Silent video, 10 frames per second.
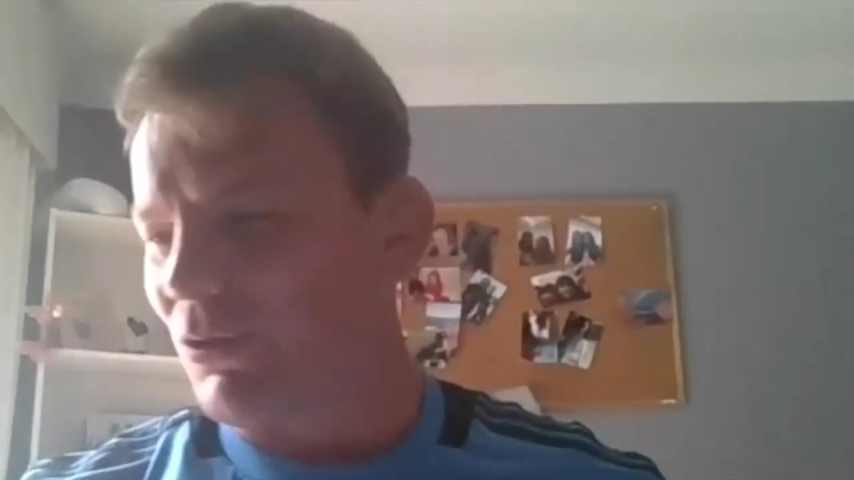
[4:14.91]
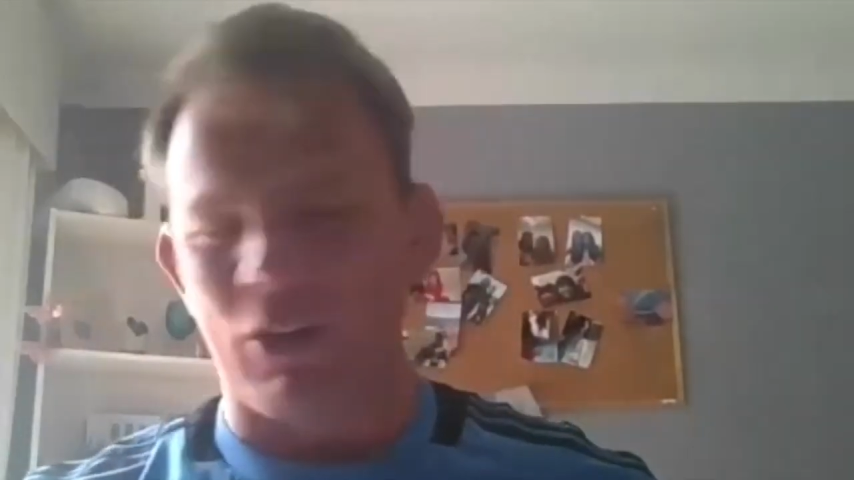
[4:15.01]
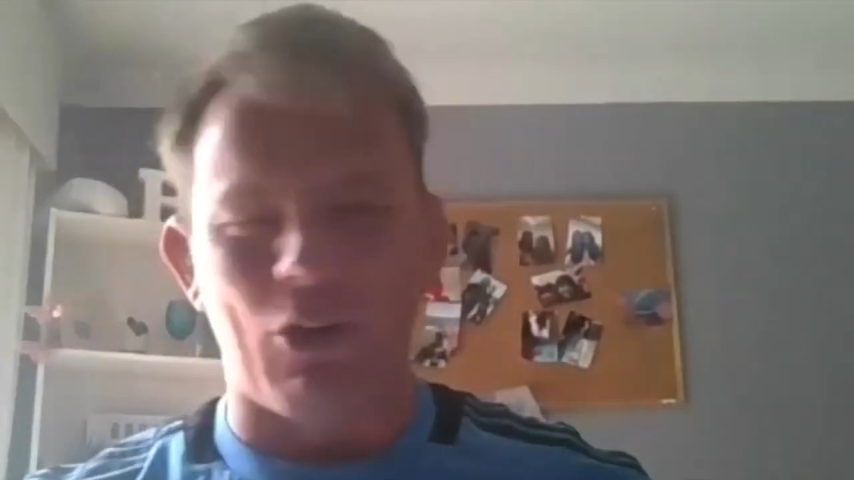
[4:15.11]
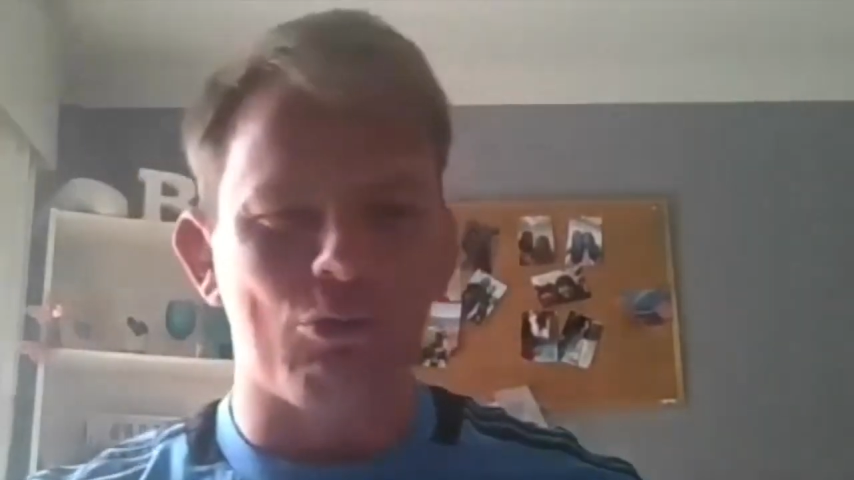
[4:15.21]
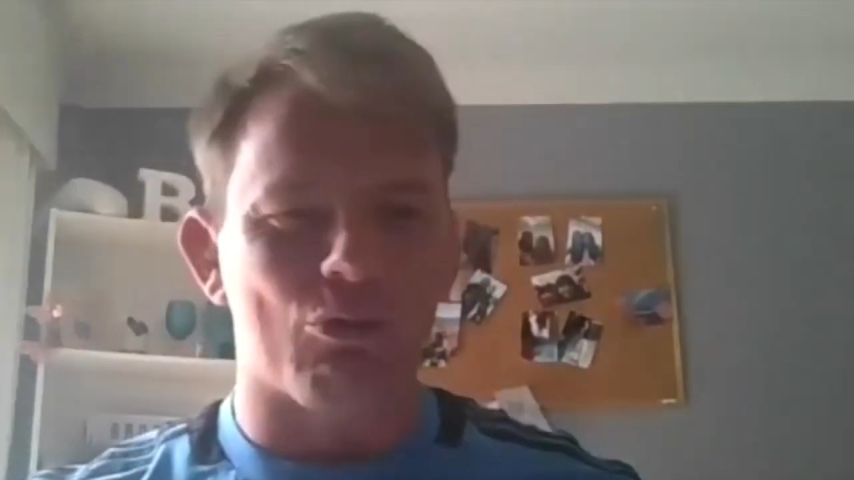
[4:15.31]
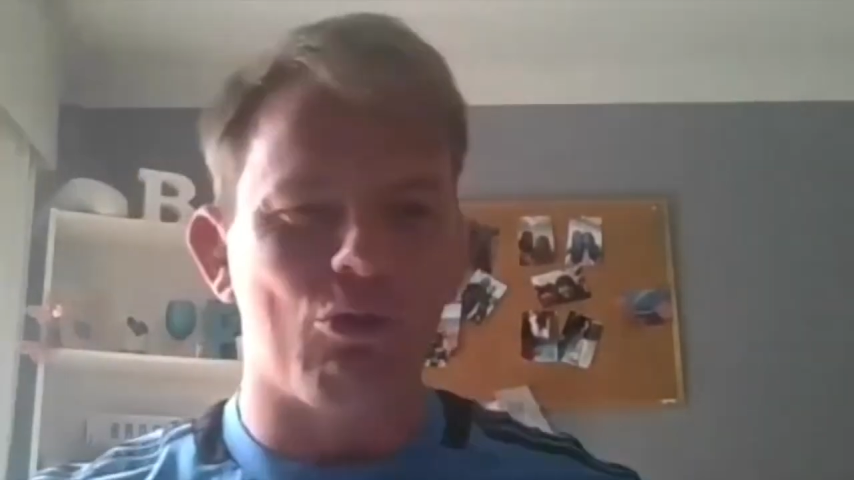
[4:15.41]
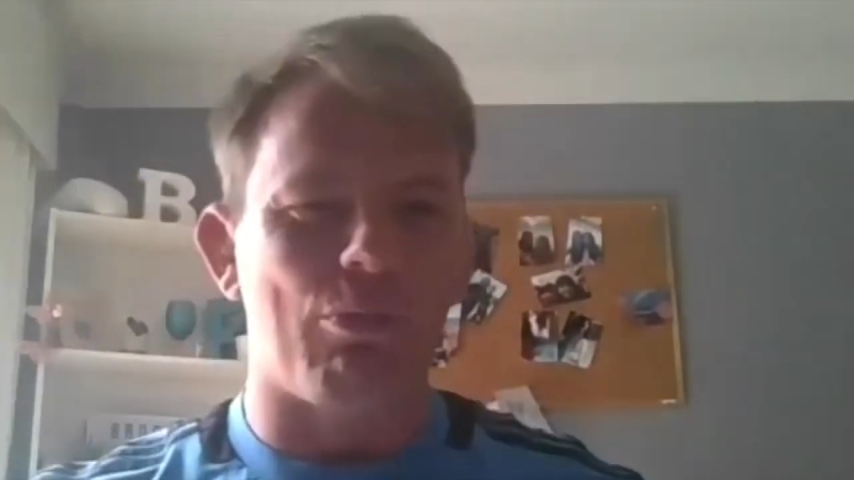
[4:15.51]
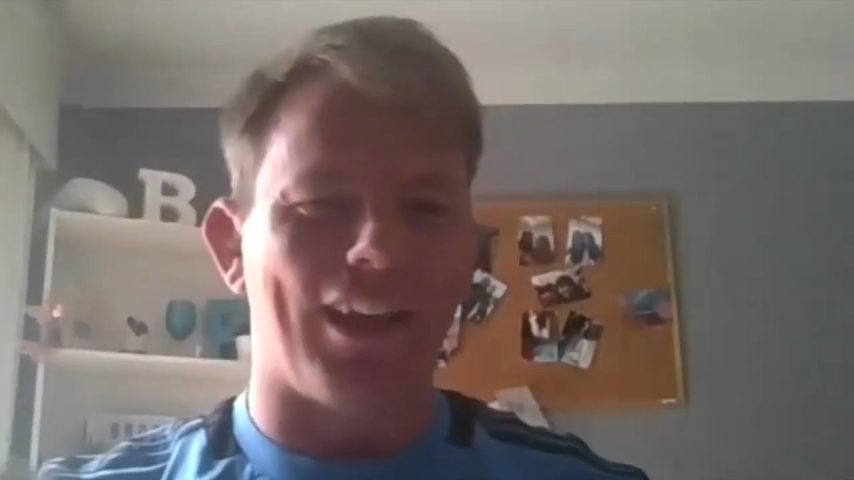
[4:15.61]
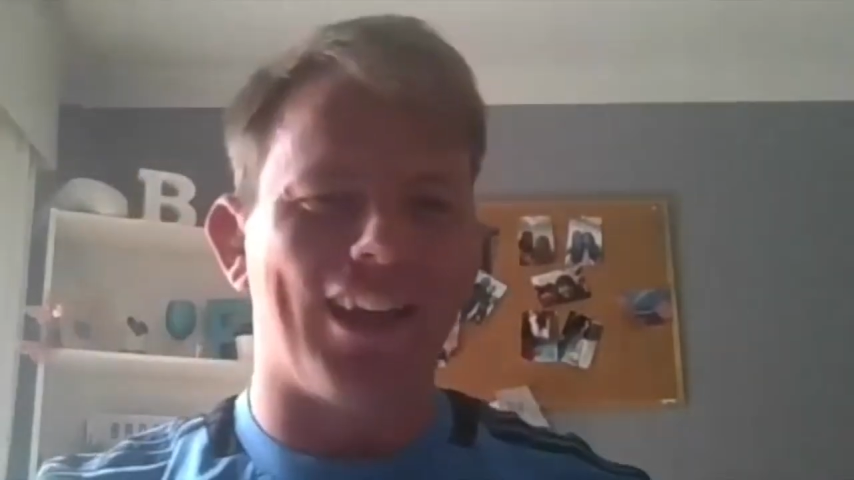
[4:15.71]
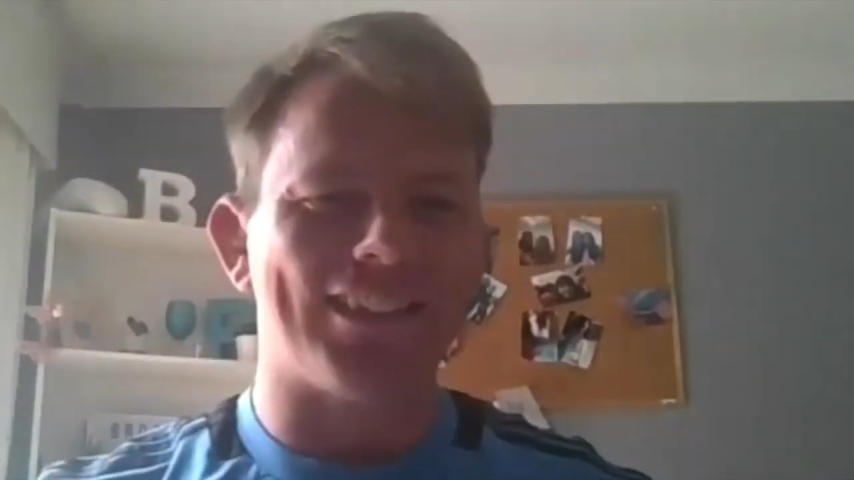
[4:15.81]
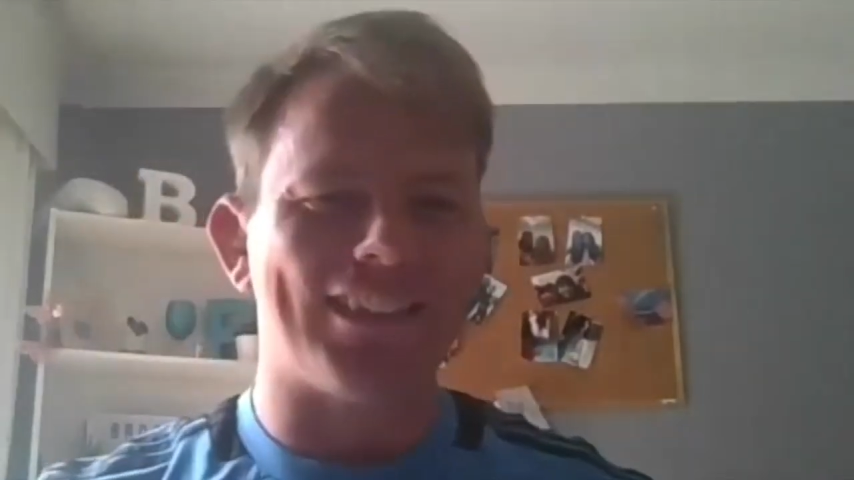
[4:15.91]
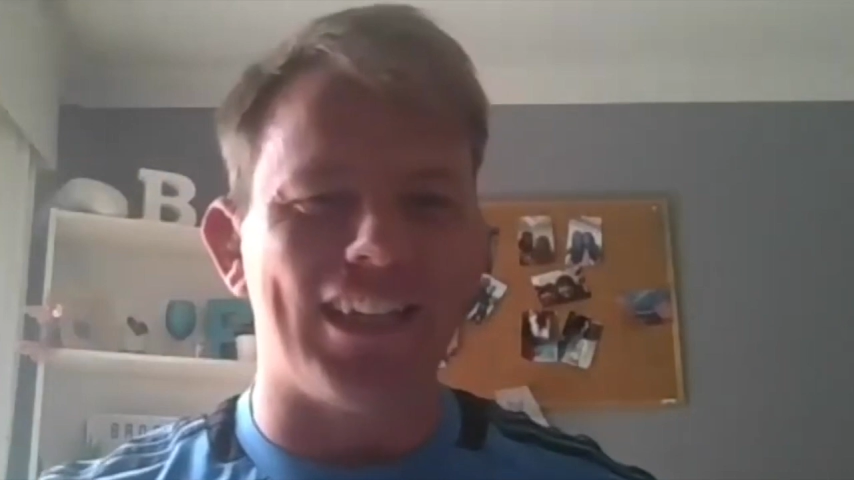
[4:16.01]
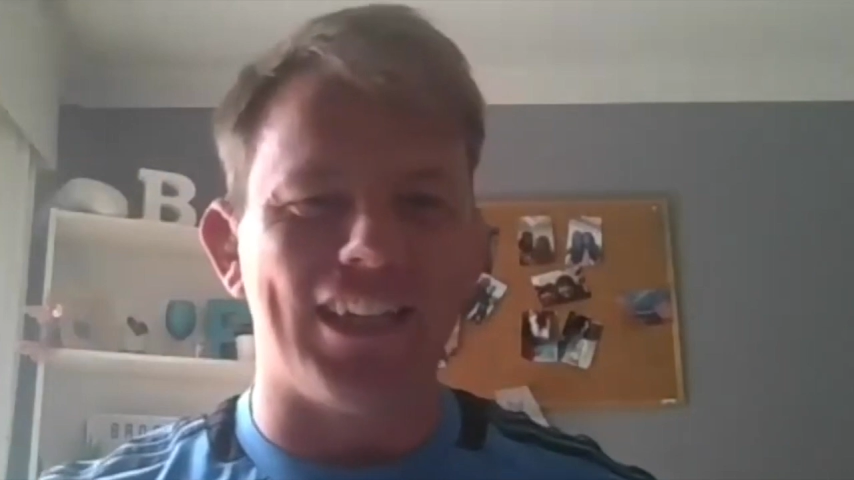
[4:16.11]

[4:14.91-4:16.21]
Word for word: quite old school player, isn't he?